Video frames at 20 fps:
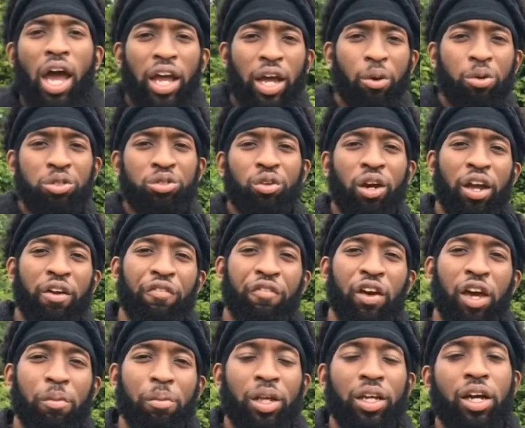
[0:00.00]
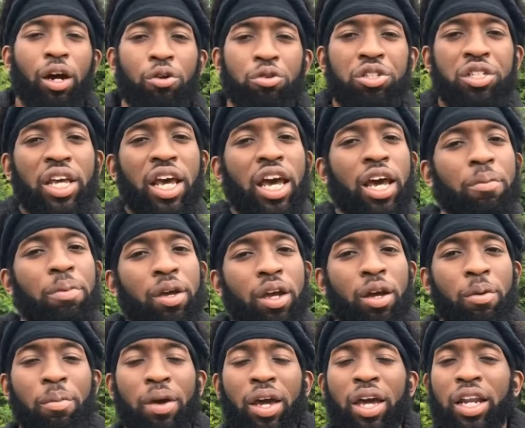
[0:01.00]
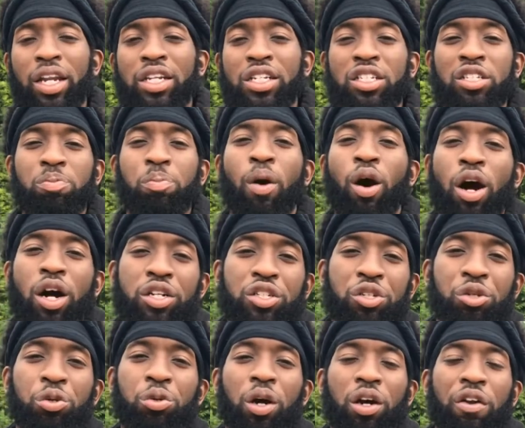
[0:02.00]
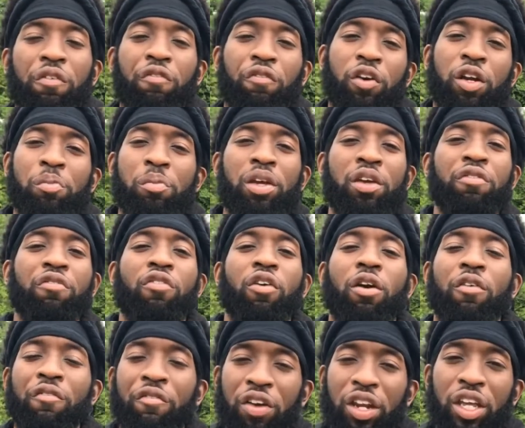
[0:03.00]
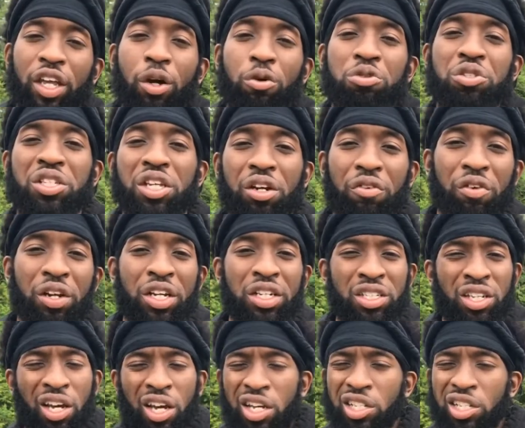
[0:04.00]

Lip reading: What's great, family? Coach Tab here, man, and this is part 2 of the Free Me From video series.